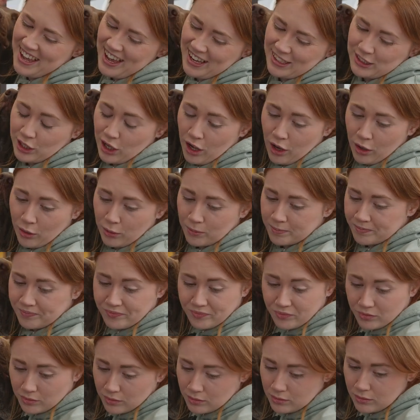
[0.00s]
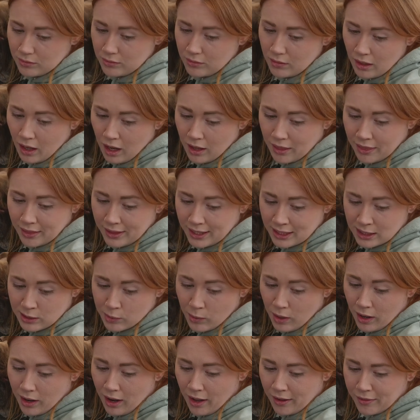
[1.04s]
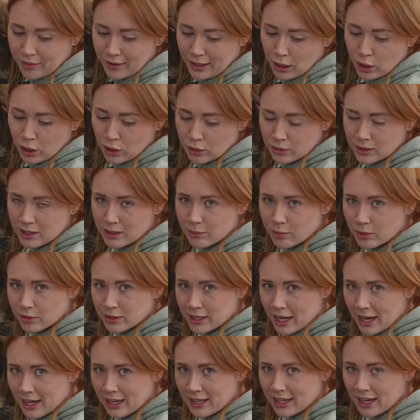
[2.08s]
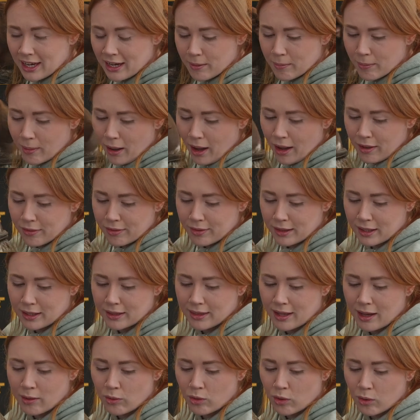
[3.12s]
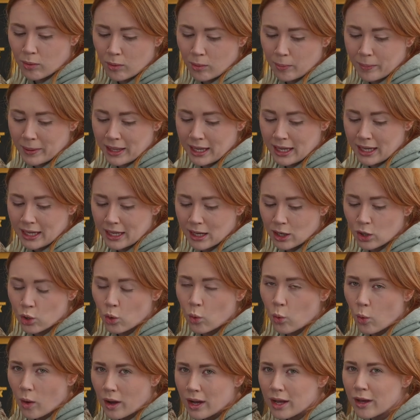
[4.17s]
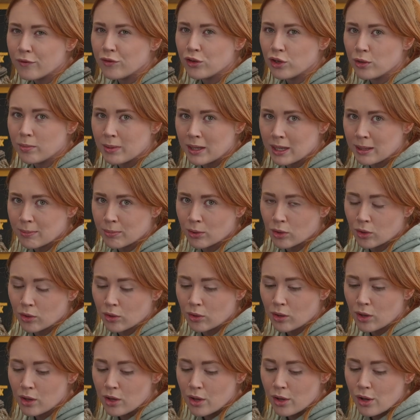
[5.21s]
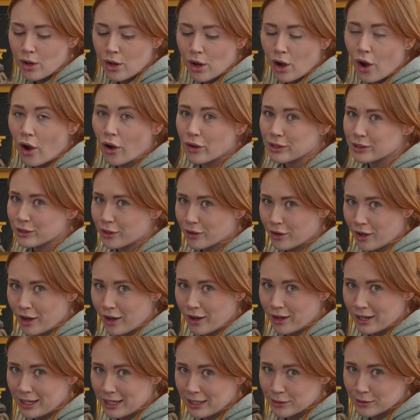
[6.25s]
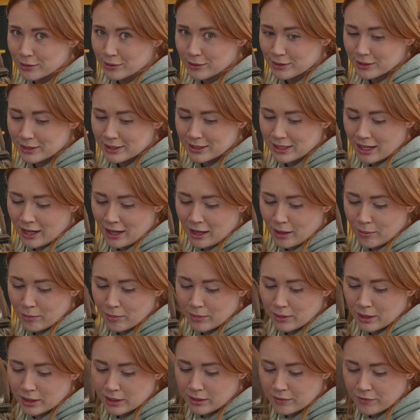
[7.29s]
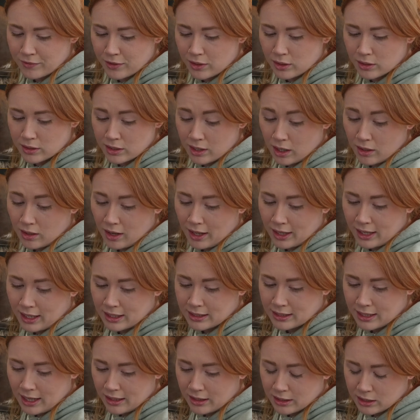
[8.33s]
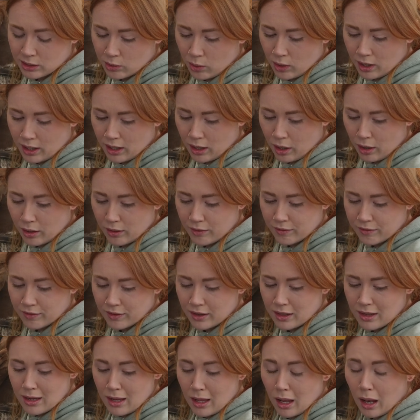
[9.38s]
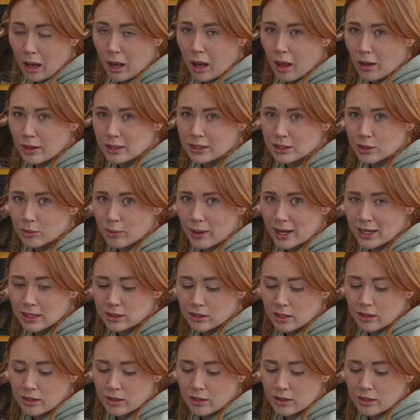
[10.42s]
So this one, I think Lucy will take it, but I think there will be quite a few people hot on her heels. There's a few, so like I say, there's quite a lot of lighter weight.